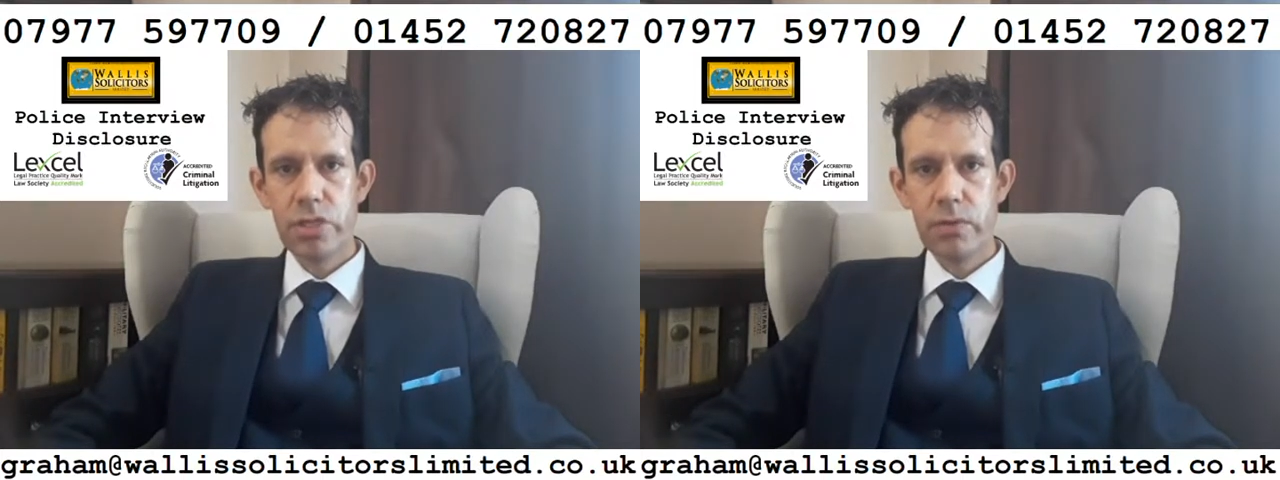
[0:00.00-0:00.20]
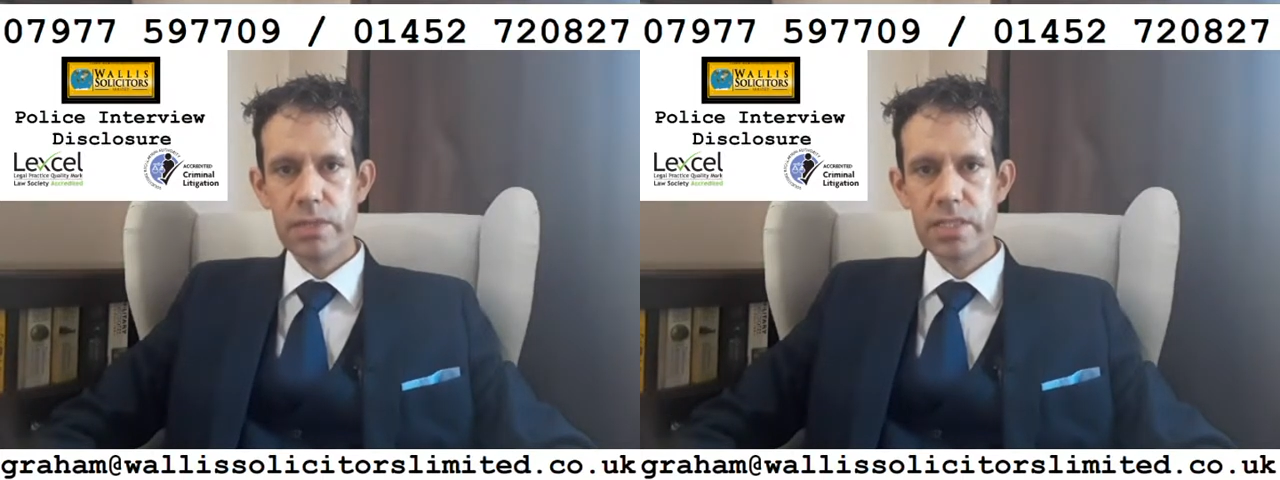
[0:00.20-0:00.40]

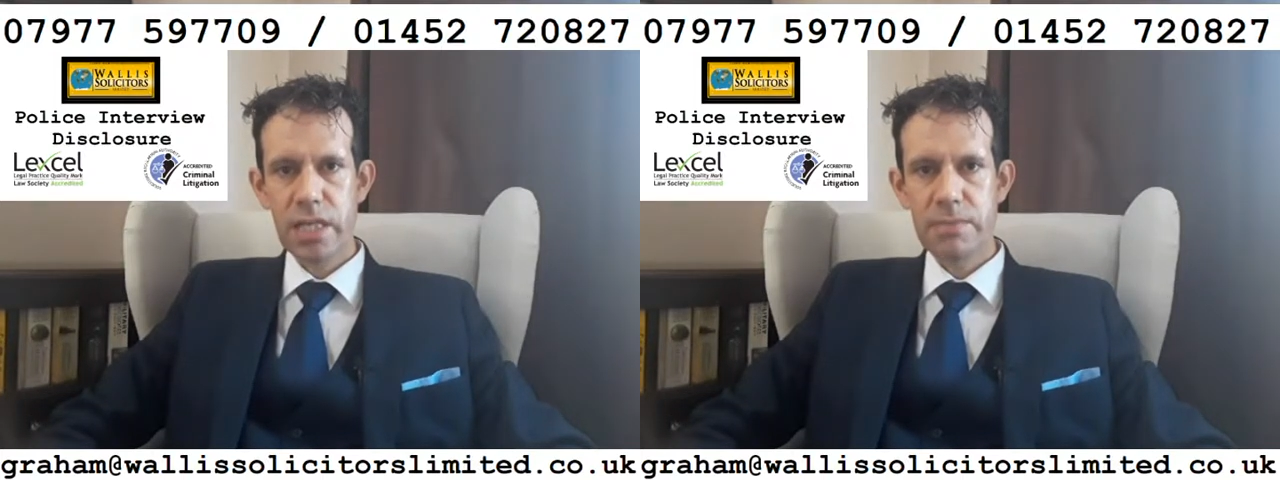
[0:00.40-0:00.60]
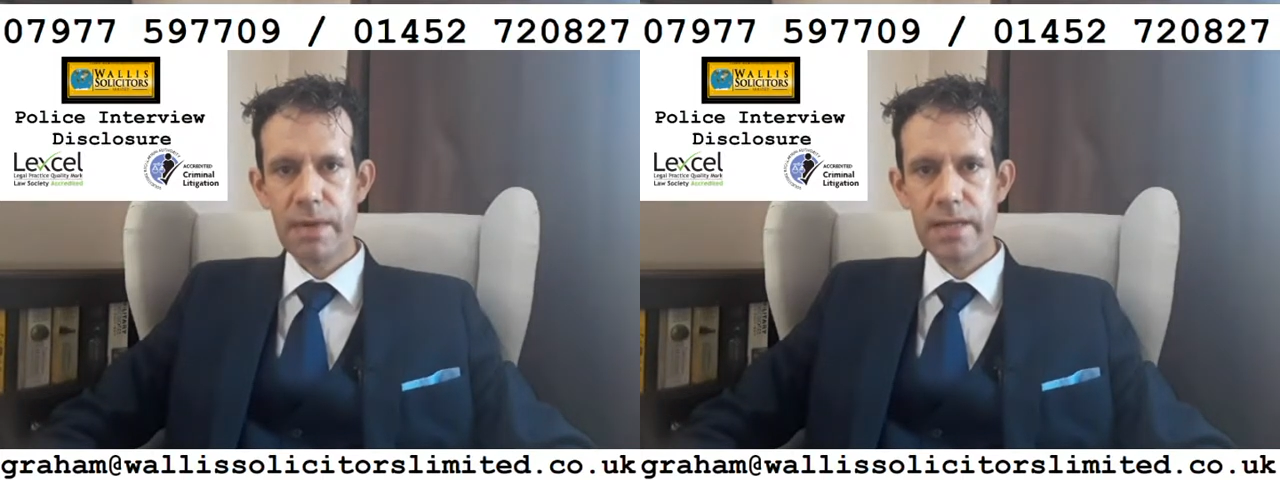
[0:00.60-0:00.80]
to a
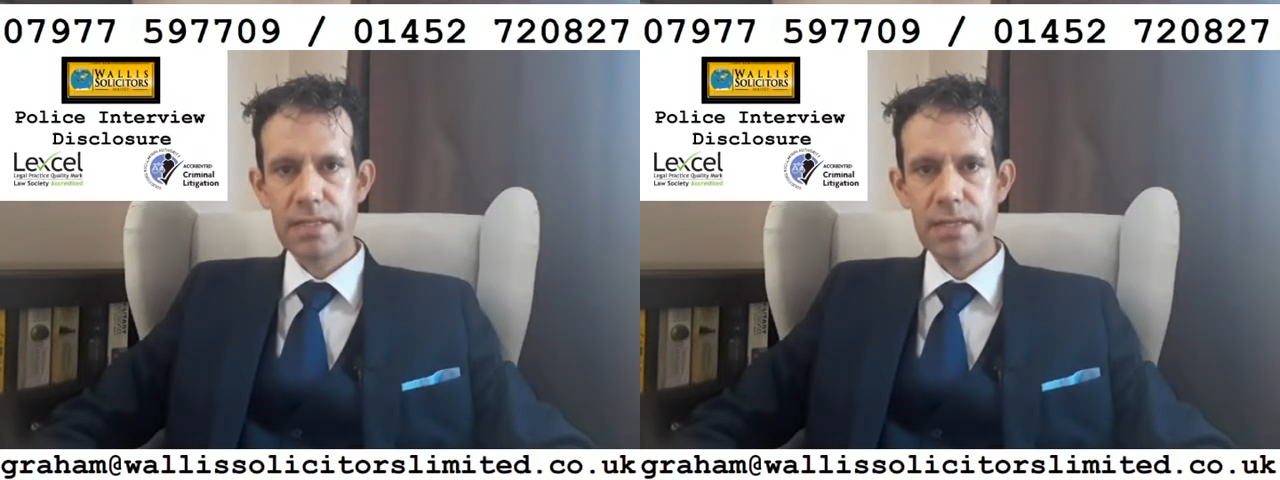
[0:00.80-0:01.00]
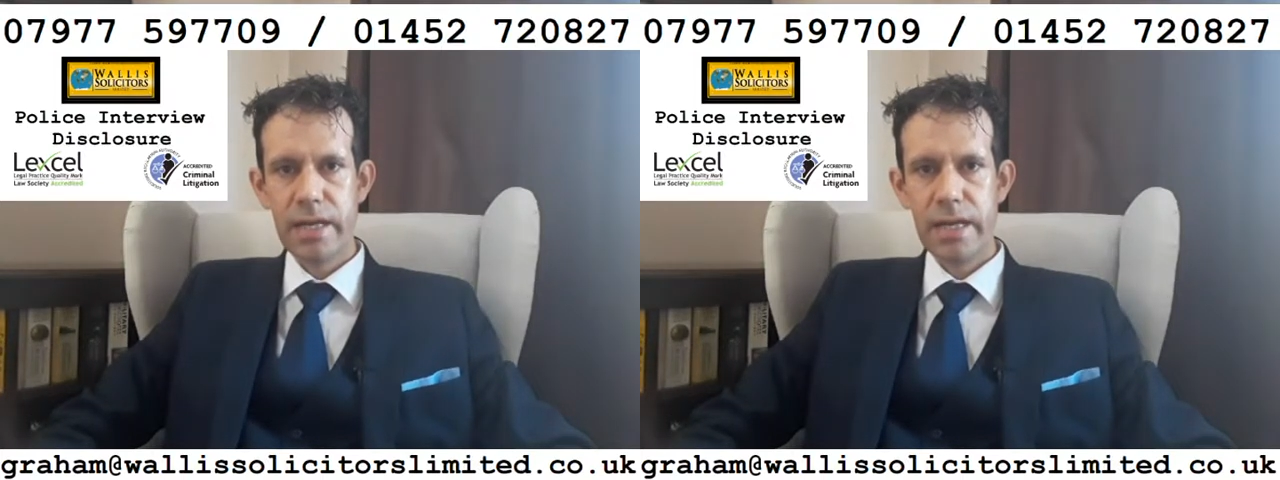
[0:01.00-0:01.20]

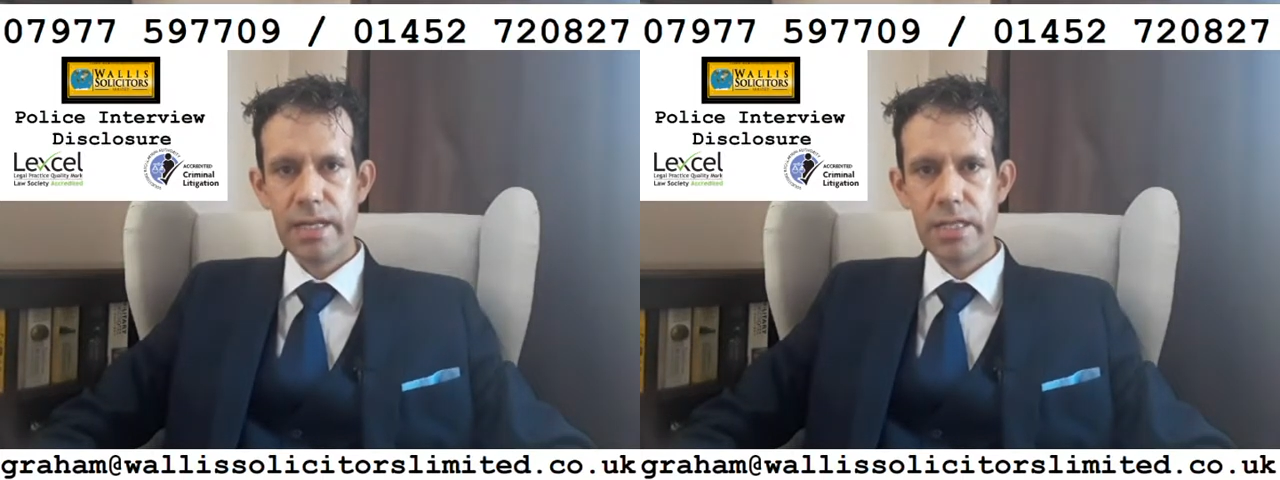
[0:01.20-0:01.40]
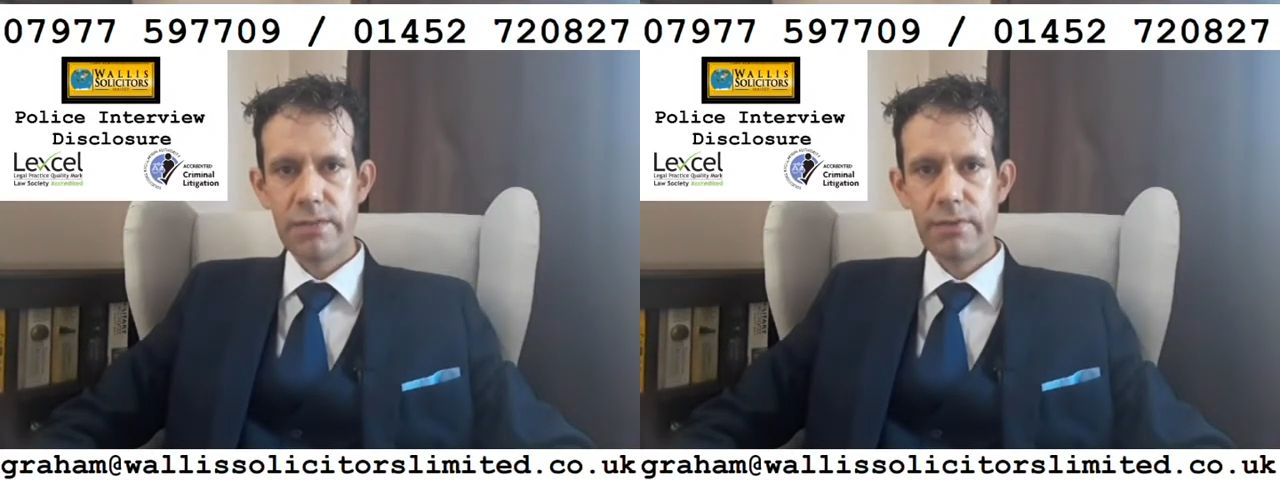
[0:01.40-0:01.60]
suspect
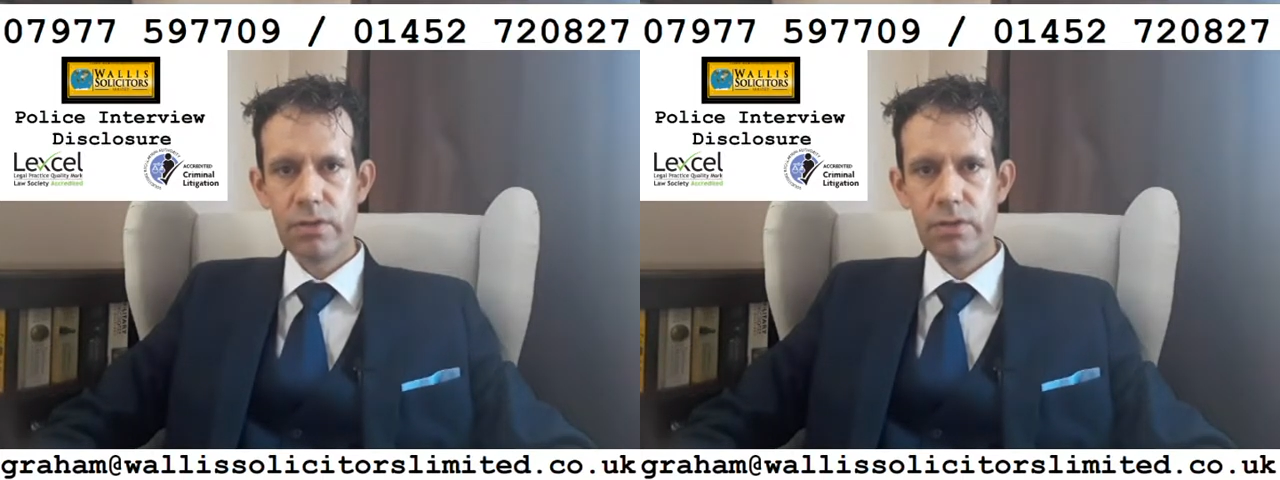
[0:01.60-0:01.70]
in interview